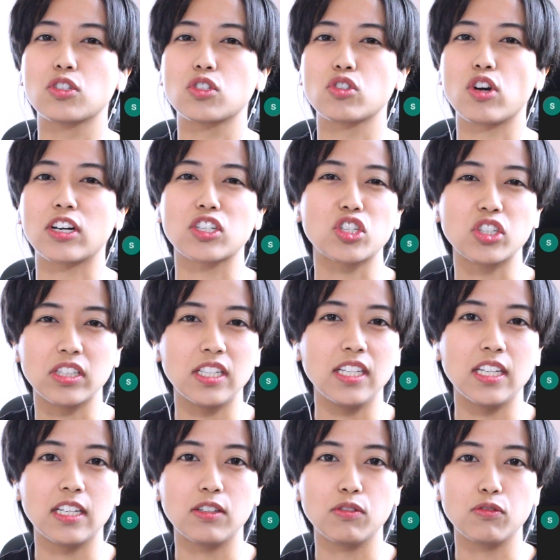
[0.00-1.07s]

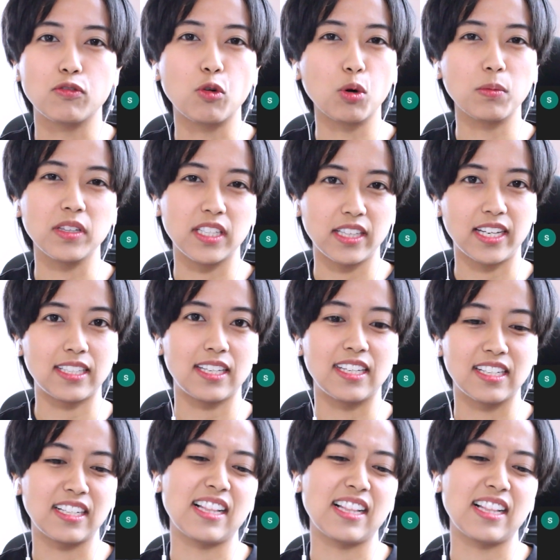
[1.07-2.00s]
structurally and formally like in a